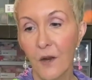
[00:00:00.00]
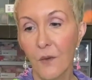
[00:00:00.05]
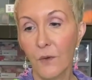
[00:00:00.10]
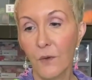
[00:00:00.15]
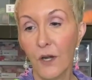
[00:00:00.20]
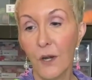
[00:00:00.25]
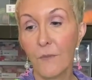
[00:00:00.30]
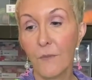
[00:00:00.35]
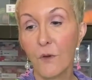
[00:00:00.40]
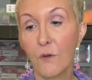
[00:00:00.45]

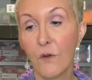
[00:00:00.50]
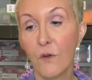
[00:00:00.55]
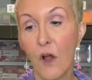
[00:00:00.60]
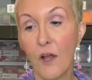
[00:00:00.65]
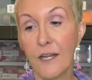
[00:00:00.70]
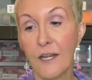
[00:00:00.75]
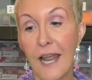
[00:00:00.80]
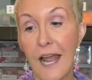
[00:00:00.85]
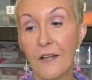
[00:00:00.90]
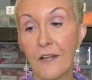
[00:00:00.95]
We're going to move
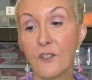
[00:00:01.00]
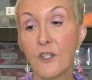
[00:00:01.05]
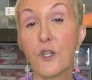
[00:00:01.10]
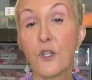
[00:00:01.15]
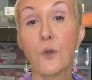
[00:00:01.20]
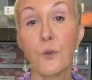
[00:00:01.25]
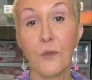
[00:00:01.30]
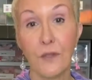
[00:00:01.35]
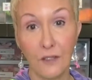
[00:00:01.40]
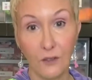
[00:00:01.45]
on now
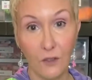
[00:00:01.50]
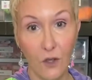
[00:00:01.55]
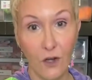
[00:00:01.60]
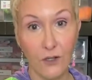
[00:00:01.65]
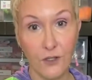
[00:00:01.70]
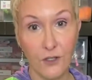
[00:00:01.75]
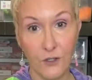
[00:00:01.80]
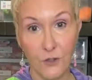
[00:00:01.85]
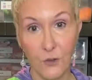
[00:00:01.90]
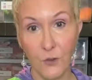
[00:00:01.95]
to the
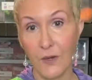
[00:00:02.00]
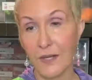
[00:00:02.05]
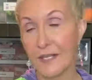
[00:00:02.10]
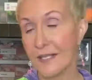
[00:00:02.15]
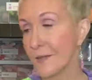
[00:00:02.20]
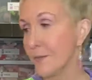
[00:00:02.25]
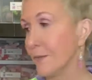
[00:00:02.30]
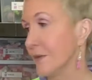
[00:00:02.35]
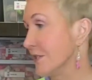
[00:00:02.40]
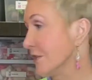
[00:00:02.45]
large
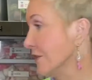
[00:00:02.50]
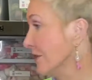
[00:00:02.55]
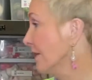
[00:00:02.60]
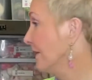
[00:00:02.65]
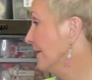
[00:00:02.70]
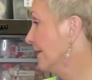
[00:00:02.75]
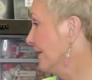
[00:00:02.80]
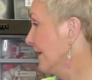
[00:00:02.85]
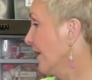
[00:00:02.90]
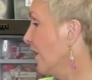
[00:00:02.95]
toys, which
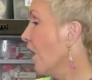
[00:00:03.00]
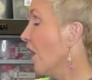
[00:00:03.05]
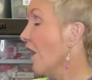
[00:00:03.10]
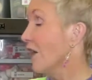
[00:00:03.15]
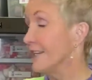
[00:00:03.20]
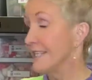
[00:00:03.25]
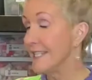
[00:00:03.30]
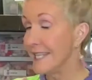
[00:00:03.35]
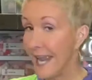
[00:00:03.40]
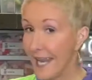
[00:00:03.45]

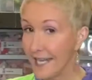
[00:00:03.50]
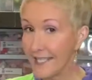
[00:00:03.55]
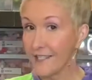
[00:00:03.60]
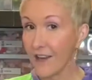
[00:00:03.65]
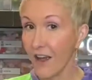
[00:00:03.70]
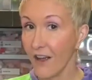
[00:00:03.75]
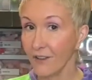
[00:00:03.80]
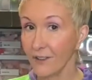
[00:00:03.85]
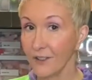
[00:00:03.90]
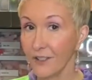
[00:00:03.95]
are
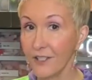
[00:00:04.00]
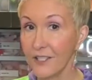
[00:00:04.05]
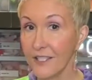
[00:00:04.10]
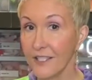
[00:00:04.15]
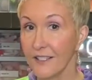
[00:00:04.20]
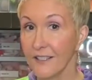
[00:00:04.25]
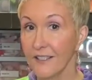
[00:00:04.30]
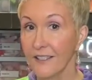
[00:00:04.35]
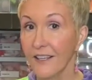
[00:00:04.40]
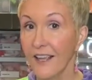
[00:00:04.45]

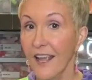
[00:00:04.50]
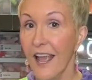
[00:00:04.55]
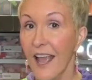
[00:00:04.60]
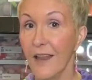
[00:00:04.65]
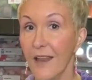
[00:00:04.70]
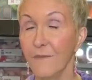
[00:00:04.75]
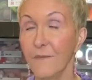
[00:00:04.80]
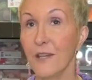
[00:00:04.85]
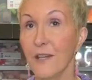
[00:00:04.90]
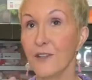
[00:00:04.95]
$10
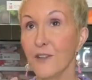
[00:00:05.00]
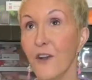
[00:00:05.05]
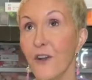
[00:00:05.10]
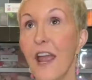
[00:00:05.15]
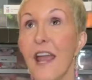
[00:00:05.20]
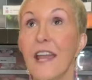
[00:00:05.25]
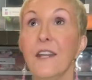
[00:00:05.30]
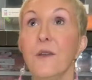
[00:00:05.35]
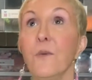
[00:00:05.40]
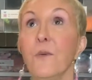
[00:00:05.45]
and measure
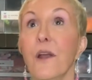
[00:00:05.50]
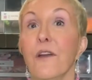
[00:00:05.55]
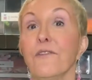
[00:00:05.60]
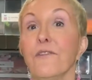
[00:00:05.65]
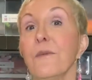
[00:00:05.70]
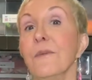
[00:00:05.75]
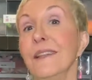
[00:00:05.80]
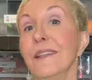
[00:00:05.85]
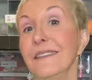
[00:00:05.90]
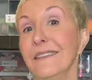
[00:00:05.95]
anywhere
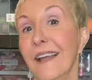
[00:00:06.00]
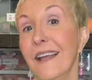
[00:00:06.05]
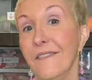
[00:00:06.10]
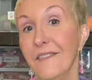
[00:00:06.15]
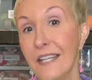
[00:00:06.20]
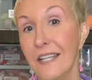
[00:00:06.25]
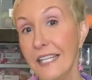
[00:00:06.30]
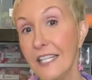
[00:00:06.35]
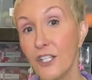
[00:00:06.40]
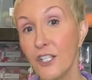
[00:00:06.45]
from
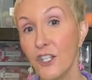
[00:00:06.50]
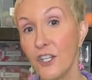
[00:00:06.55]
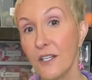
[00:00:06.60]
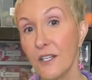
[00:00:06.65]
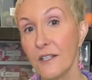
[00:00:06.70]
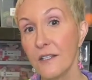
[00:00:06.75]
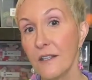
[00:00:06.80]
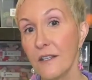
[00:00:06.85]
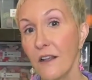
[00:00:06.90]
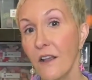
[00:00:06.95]
11
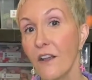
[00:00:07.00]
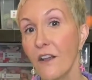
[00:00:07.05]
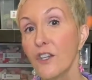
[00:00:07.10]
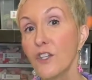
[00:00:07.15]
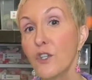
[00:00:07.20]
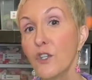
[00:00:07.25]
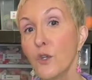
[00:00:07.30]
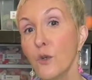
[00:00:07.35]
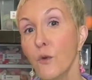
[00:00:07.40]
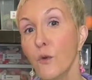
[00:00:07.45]
inches
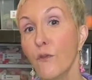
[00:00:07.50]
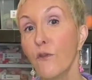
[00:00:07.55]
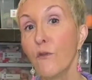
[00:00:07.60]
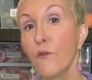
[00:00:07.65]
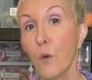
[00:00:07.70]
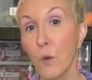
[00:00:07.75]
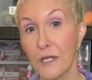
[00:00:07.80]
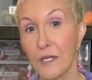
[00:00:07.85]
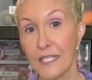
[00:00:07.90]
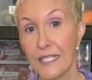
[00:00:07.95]
to
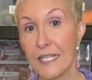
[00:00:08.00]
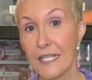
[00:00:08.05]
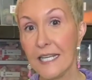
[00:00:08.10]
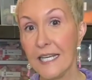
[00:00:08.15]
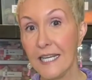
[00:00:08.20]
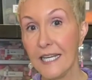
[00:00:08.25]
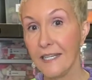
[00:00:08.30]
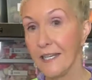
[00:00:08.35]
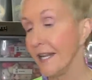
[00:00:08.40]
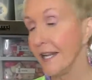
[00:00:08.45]
14